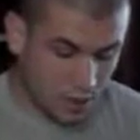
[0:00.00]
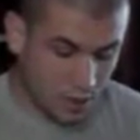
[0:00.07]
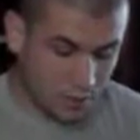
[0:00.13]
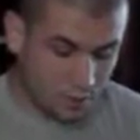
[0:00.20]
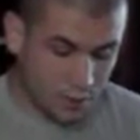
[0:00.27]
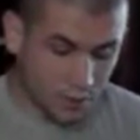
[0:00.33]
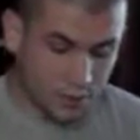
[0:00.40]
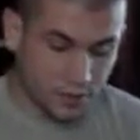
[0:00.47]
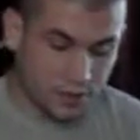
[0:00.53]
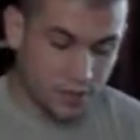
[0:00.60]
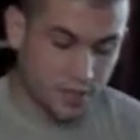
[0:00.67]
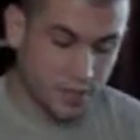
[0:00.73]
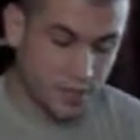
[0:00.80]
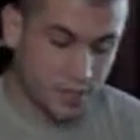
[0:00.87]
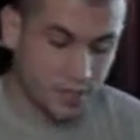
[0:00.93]
I am going to
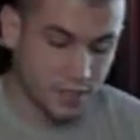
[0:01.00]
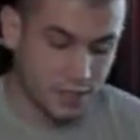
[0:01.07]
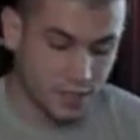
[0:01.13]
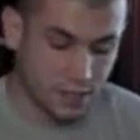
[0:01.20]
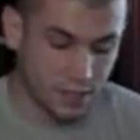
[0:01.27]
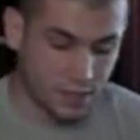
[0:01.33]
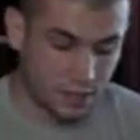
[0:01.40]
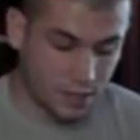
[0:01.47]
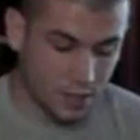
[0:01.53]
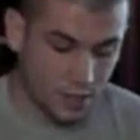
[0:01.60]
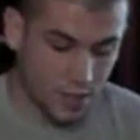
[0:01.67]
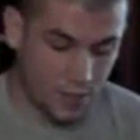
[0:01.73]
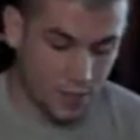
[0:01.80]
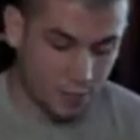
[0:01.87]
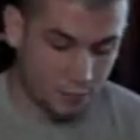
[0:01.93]
discuss
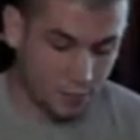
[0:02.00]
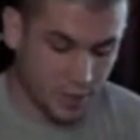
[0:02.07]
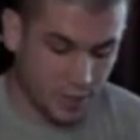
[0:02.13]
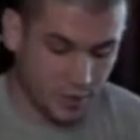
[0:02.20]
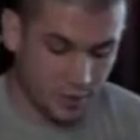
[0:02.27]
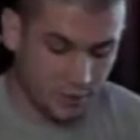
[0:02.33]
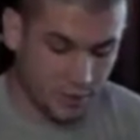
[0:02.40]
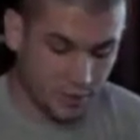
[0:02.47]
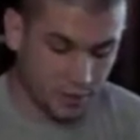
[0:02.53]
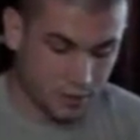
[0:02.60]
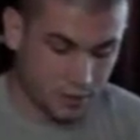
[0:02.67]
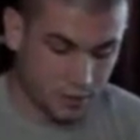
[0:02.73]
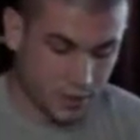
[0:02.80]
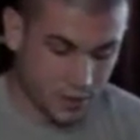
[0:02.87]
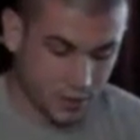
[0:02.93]
how media
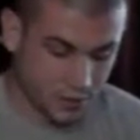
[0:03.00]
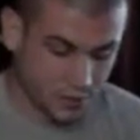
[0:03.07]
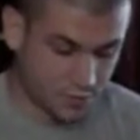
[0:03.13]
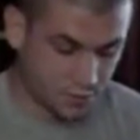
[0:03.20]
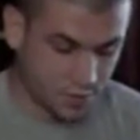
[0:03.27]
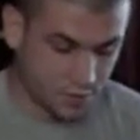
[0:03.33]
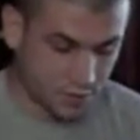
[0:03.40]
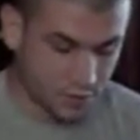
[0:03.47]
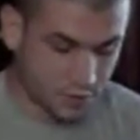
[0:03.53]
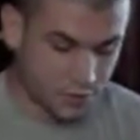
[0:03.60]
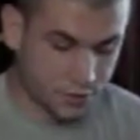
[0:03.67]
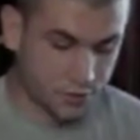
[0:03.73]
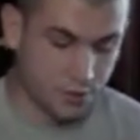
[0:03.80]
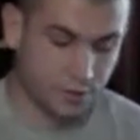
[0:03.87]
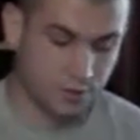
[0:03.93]
violence has real
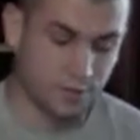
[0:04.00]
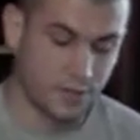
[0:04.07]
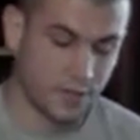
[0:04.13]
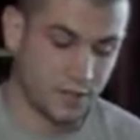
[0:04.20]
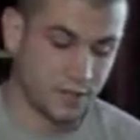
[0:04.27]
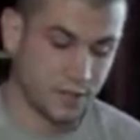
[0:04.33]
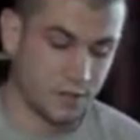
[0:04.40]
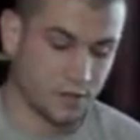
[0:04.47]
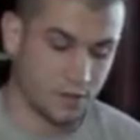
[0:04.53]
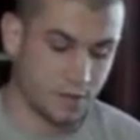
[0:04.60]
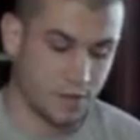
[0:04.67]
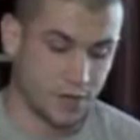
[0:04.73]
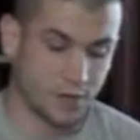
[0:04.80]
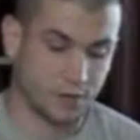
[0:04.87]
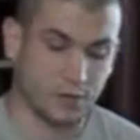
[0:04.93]
and strong effects on
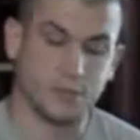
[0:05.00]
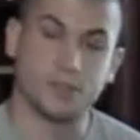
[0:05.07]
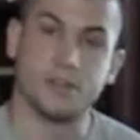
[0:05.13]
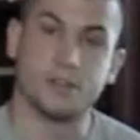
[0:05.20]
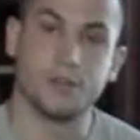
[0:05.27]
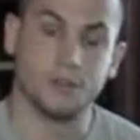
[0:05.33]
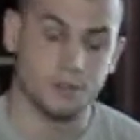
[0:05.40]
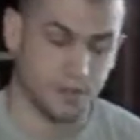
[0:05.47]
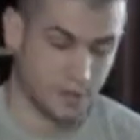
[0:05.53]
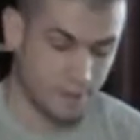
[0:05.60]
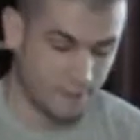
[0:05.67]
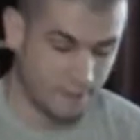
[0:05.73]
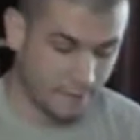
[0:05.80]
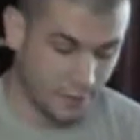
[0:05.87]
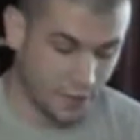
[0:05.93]
America's youth,
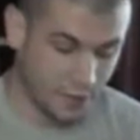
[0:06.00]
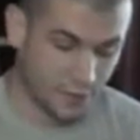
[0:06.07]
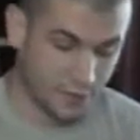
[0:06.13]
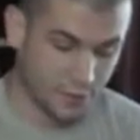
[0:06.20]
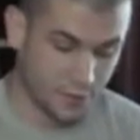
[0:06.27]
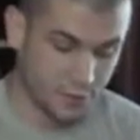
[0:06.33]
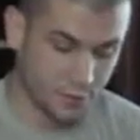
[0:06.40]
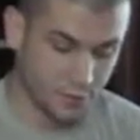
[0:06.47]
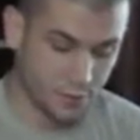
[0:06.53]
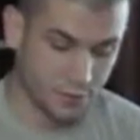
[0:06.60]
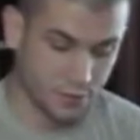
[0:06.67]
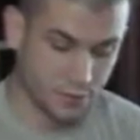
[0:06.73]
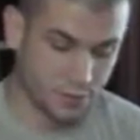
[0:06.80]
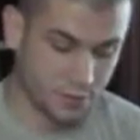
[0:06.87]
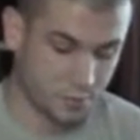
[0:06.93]
and too
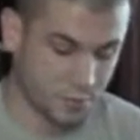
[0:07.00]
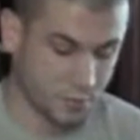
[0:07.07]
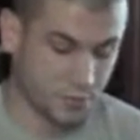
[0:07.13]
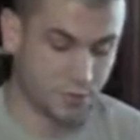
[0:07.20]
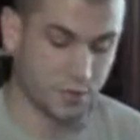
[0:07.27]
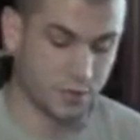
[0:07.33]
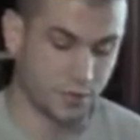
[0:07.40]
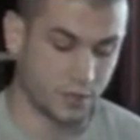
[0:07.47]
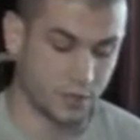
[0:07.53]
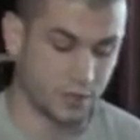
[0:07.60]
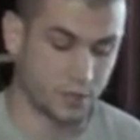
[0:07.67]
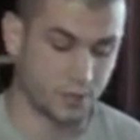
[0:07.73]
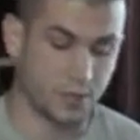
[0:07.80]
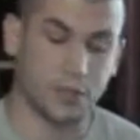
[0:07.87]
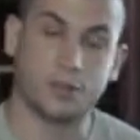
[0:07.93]
much exposure can
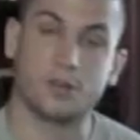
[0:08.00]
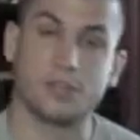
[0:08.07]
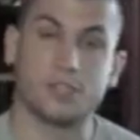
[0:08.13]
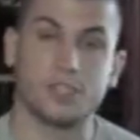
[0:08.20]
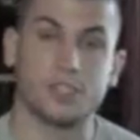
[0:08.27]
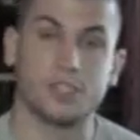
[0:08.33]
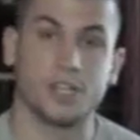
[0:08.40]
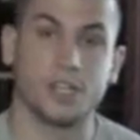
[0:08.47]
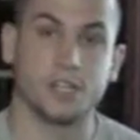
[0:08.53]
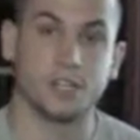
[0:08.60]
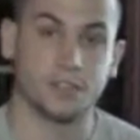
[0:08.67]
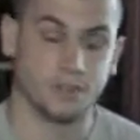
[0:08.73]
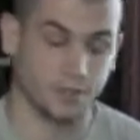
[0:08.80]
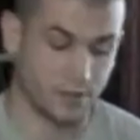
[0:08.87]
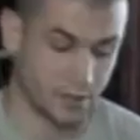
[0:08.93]
lead to increased
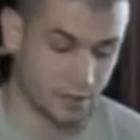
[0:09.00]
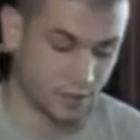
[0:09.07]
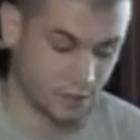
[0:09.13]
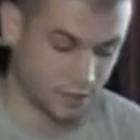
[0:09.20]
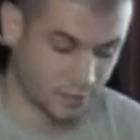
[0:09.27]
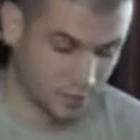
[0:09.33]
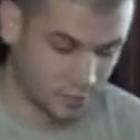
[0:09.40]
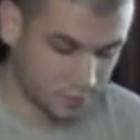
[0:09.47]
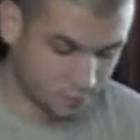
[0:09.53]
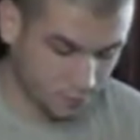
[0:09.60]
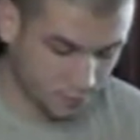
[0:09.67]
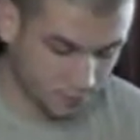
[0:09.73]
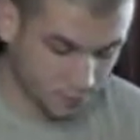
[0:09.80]
chance in violence.